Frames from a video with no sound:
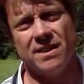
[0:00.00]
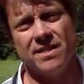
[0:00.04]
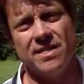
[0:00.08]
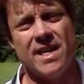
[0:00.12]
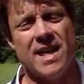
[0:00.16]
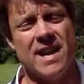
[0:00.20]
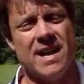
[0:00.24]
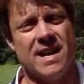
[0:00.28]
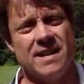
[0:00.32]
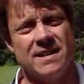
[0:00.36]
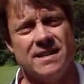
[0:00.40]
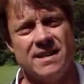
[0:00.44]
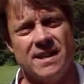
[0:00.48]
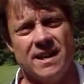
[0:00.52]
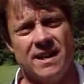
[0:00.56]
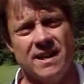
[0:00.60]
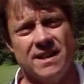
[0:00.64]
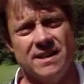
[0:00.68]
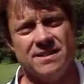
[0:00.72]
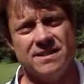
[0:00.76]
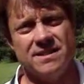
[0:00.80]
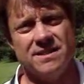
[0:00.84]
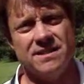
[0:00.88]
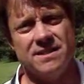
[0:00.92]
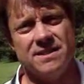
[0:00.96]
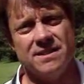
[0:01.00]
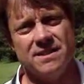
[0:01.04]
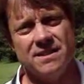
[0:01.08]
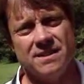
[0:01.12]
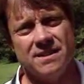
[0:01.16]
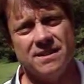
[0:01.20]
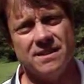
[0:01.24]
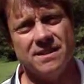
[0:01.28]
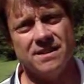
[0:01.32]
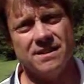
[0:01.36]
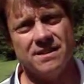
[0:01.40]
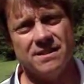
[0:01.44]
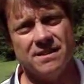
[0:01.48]
than it does
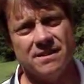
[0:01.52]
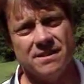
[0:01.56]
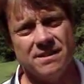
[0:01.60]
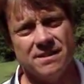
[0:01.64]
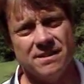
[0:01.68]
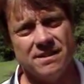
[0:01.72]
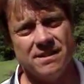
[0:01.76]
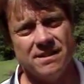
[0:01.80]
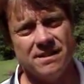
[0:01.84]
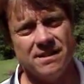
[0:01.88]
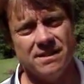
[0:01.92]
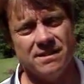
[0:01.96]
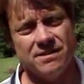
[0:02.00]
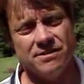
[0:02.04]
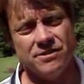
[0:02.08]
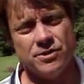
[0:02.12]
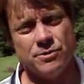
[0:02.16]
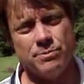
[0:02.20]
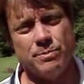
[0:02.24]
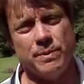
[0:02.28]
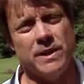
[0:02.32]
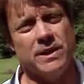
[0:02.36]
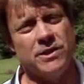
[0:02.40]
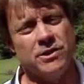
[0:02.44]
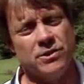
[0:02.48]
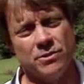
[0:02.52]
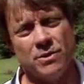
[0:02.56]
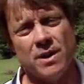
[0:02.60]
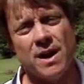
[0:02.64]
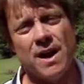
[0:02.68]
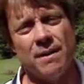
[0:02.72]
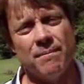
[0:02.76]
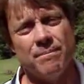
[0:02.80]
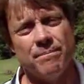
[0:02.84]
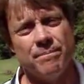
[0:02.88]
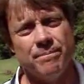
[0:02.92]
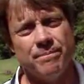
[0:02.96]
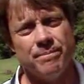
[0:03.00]
speed you
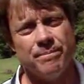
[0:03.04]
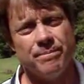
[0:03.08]
up.